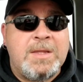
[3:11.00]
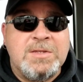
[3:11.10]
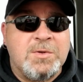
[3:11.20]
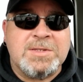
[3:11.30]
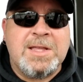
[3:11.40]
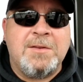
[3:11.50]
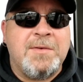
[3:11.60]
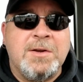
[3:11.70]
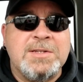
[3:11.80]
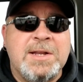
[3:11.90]
So it's not a
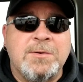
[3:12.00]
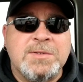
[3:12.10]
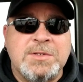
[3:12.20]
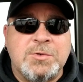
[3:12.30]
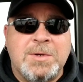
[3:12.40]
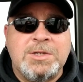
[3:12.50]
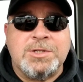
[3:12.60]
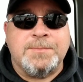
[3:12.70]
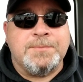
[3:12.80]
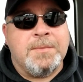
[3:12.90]
very sterile
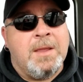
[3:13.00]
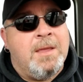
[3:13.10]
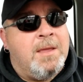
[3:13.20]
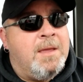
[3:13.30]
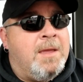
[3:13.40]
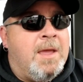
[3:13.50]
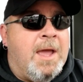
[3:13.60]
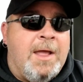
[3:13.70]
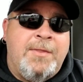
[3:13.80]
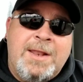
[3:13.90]
situation.
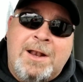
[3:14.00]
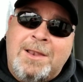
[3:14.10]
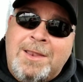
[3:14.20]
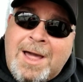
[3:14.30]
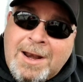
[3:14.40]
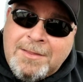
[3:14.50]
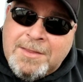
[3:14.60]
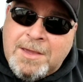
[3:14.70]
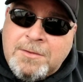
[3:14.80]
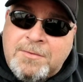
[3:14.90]
And then a lot of
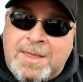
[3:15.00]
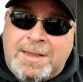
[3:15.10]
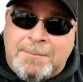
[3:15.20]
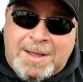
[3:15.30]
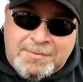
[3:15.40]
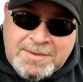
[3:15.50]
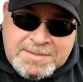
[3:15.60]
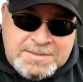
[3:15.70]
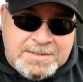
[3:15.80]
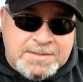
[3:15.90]
the other thing about
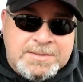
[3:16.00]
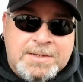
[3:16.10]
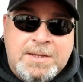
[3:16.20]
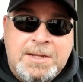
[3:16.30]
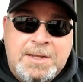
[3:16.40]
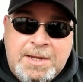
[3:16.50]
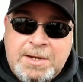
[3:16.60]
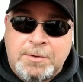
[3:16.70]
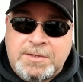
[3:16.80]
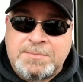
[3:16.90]
this is,
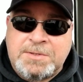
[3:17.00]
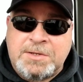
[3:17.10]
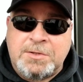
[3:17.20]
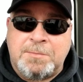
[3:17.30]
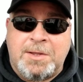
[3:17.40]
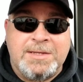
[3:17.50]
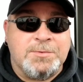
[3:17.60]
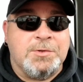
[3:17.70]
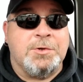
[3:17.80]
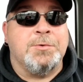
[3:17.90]
here at this particular
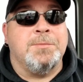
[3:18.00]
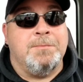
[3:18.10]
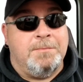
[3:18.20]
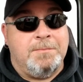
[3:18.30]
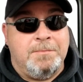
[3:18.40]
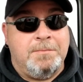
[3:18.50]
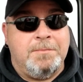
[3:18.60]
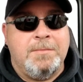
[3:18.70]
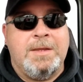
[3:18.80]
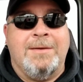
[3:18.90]
place, when they're
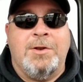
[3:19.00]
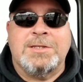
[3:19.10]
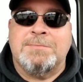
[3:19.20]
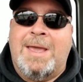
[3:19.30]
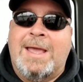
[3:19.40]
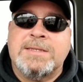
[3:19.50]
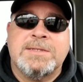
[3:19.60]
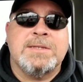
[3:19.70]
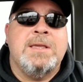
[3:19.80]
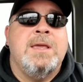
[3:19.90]
giving us
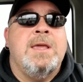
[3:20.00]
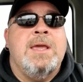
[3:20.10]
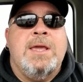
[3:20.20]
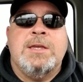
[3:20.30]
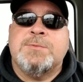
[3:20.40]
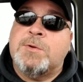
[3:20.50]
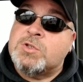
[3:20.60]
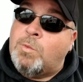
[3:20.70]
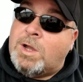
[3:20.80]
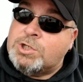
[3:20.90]
masks, you're
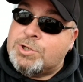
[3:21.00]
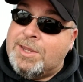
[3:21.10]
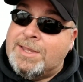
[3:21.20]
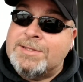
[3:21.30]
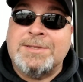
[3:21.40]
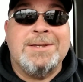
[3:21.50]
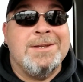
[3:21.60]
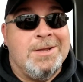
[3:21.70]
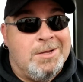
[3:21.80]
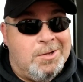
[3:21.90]
supposed to wash your hands
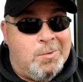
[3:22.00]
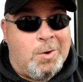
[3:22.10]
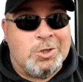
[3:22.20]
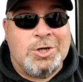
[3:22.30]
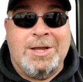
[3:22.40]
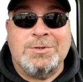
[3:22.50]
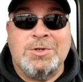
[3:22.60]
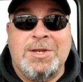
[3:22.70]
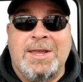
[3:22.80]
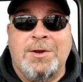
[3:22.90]

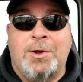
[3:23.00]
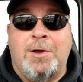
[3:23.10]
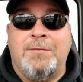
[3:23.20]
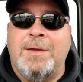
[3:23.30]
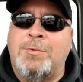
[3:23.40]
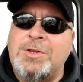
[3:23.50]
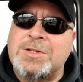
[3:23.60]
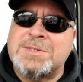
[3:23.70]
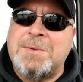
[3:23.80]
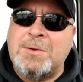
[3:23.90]
when you take it off and when you
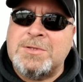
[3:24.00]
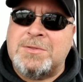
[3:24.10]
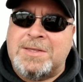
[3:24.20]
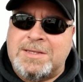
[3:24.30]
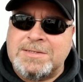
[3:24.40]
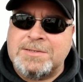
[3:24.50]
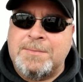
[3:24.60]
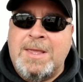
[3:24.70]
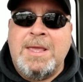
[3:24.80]
dispose of this.